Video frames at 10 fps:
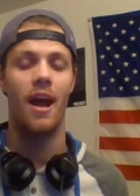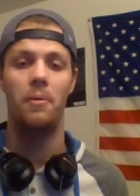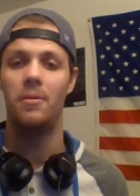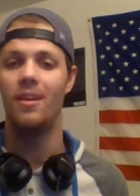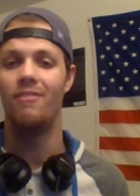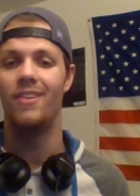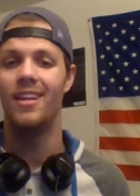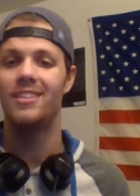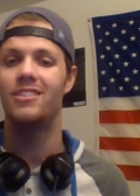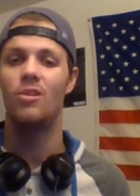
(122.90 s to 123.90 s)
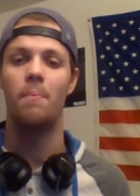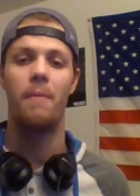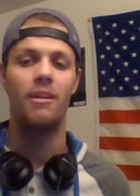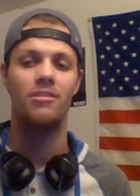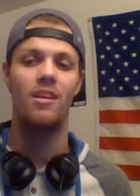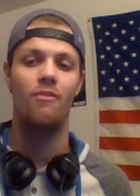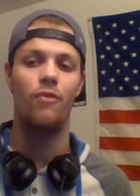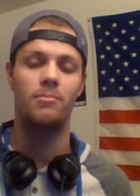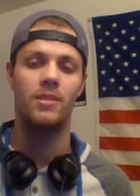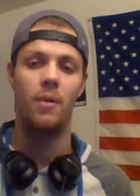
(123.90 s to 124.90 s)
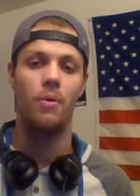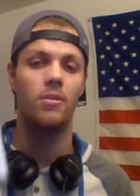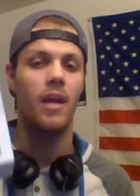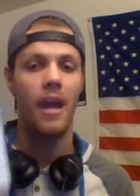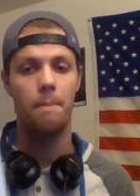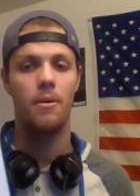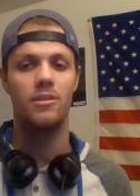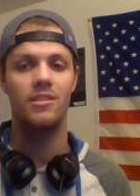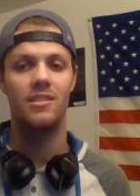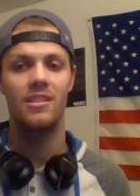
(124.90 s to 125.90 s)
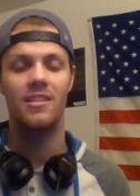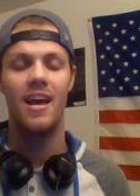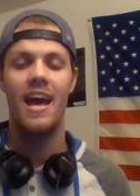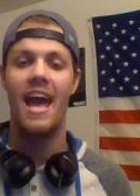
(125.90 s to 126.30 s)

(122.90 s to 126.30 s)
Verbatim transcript: I will leave links to the Microsoft website where you can purchase this.